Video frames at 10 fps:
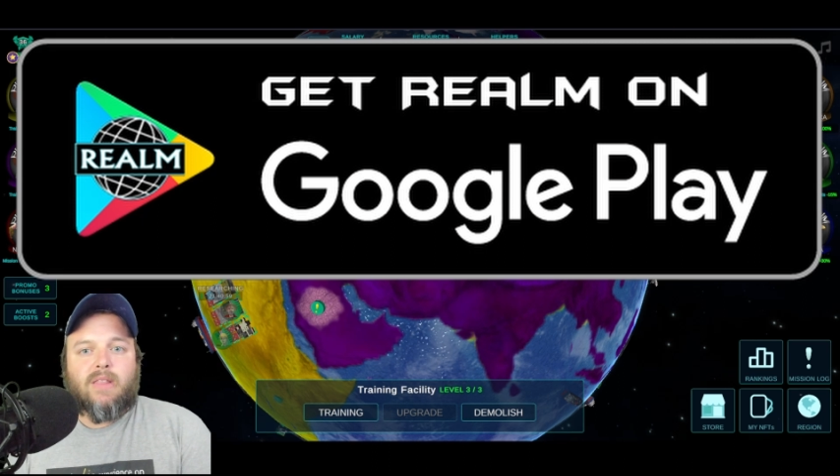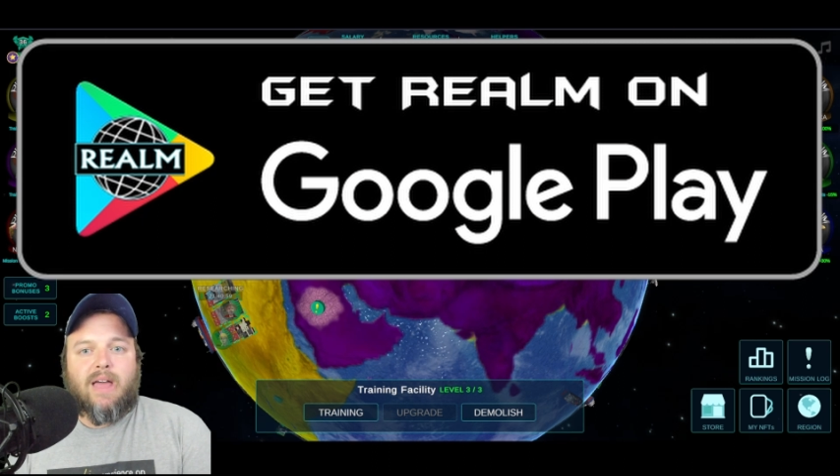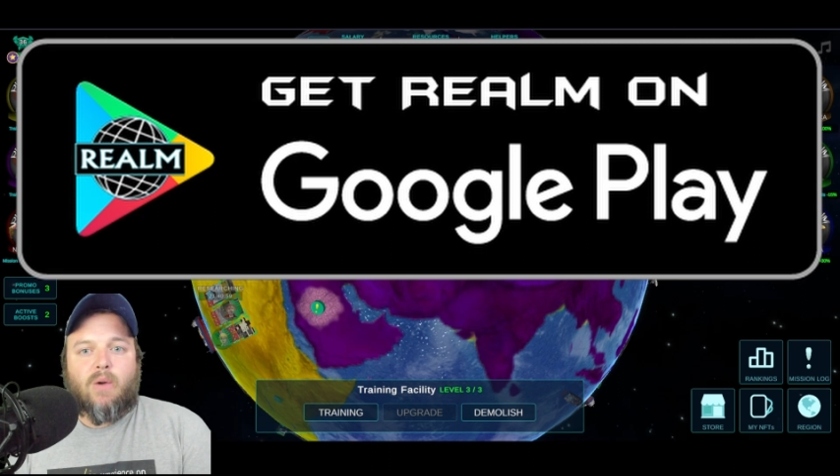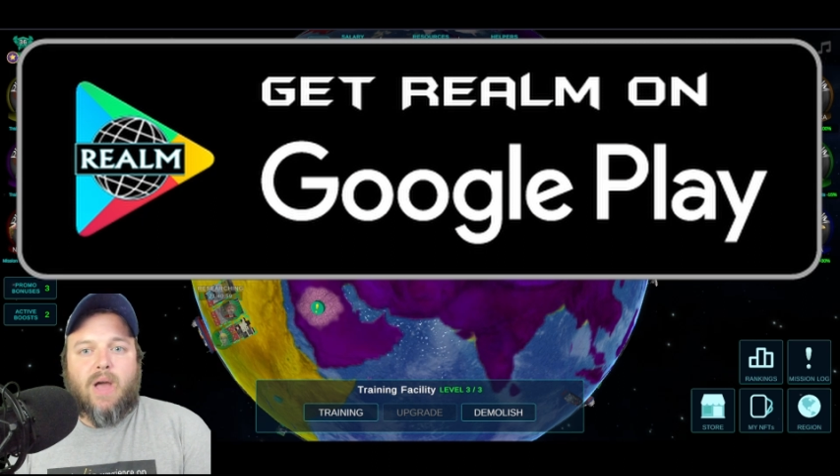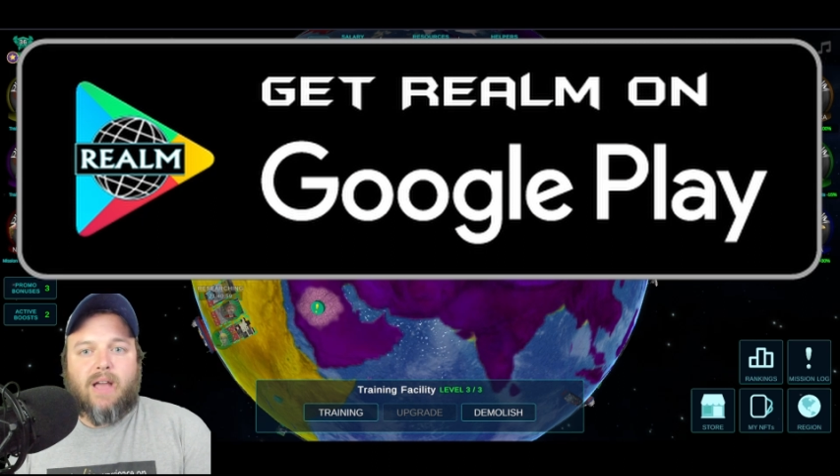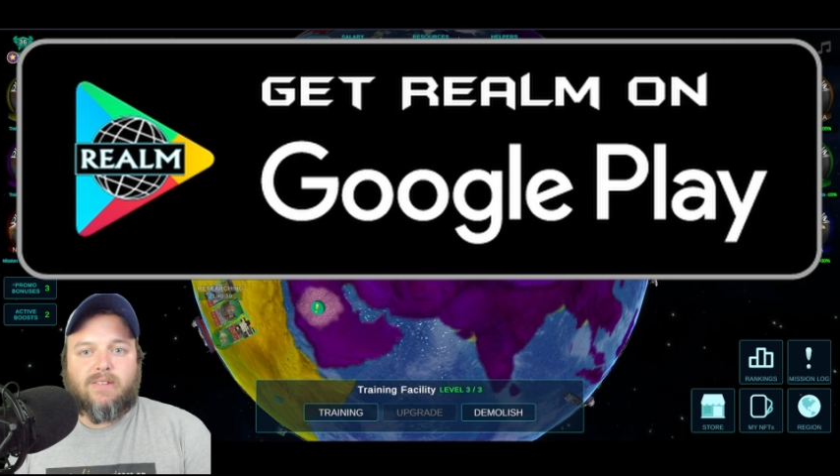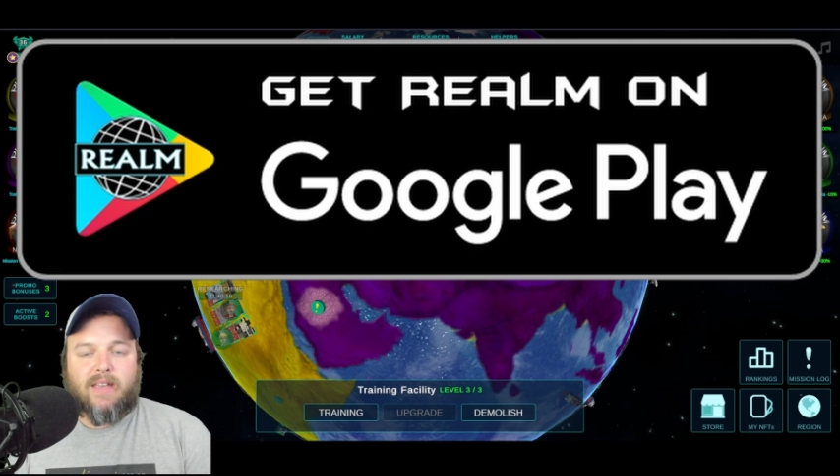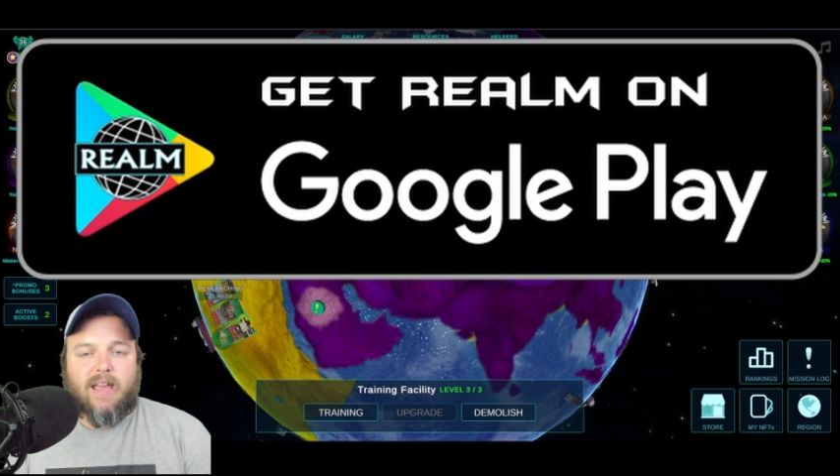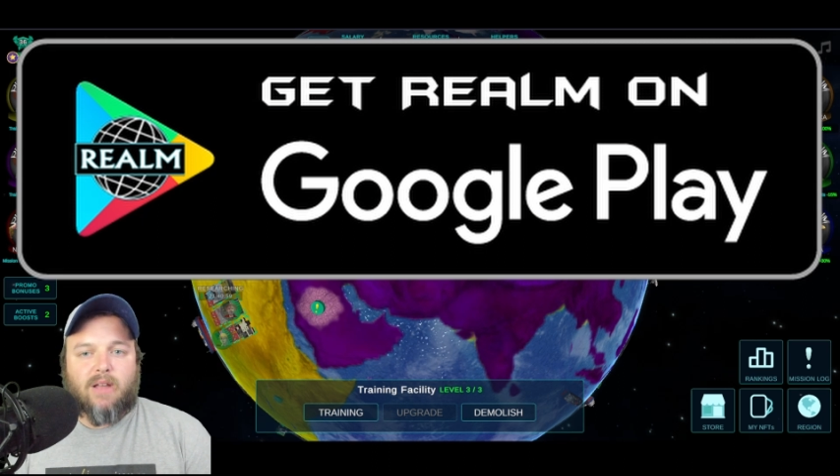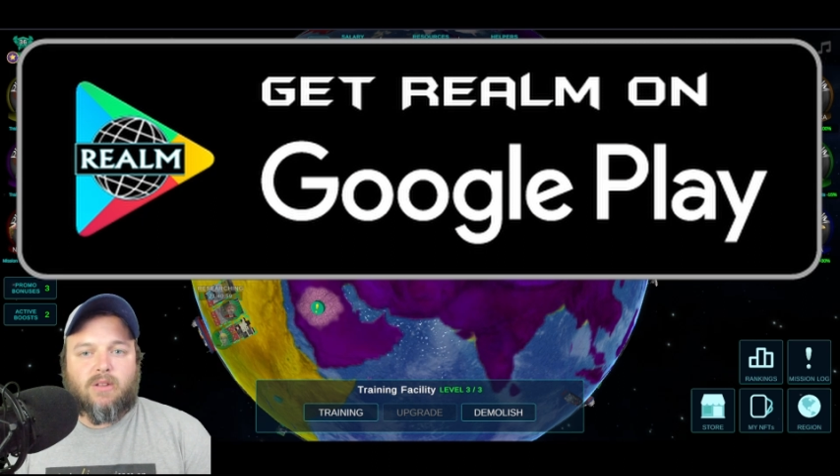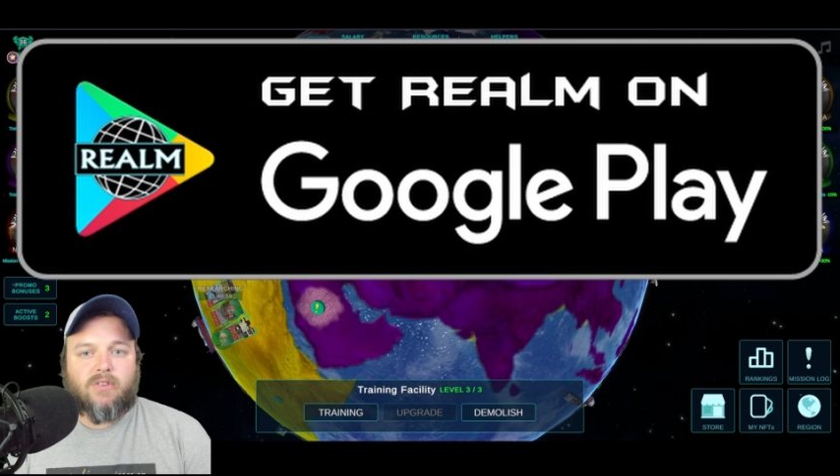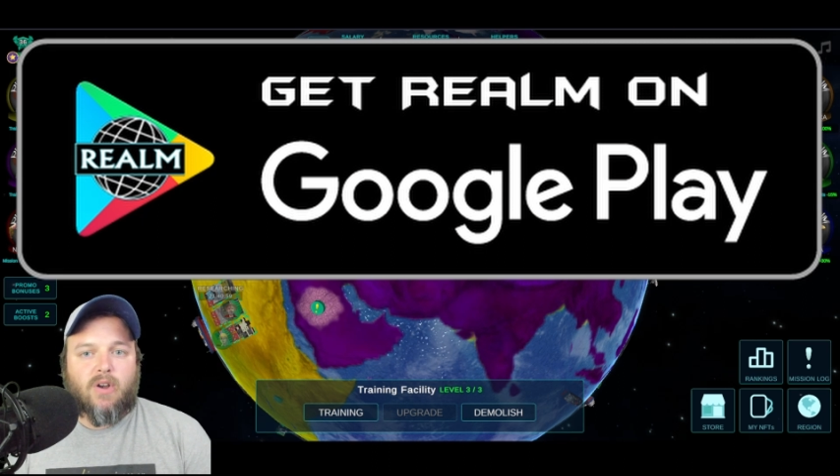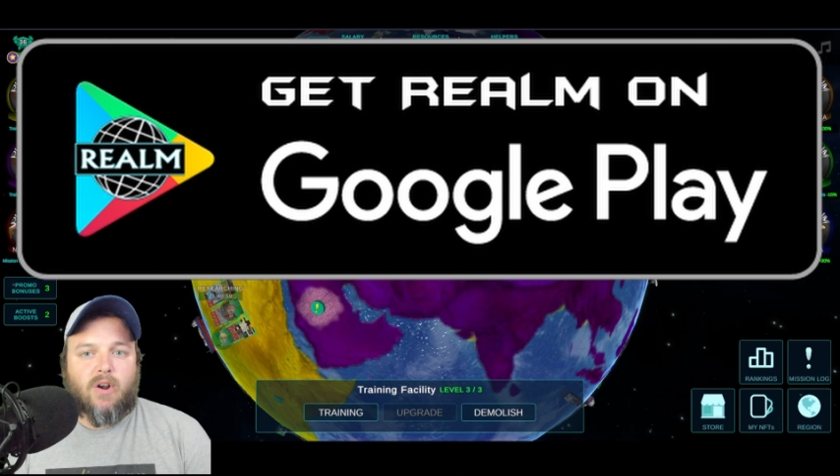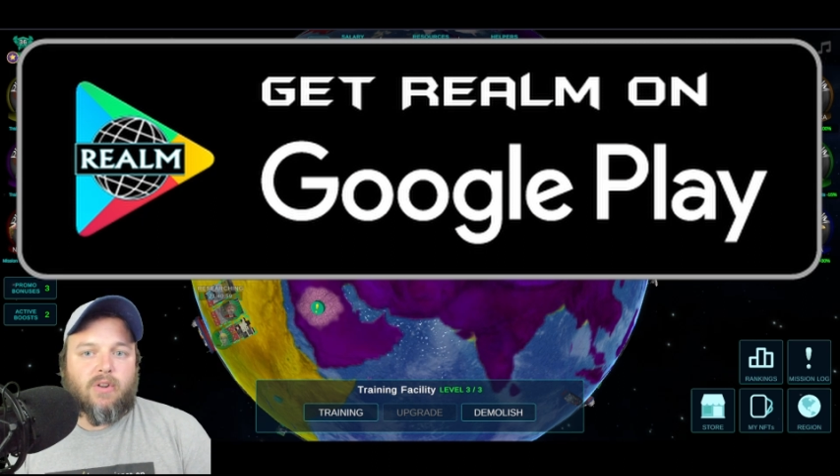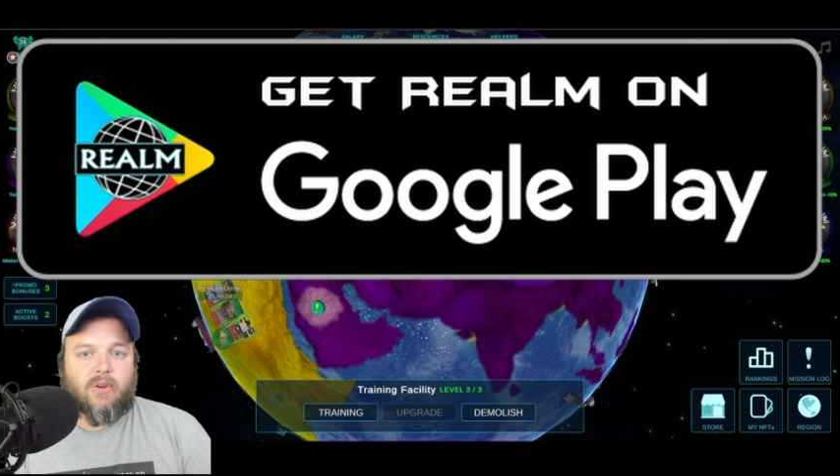that Wax account looks hard to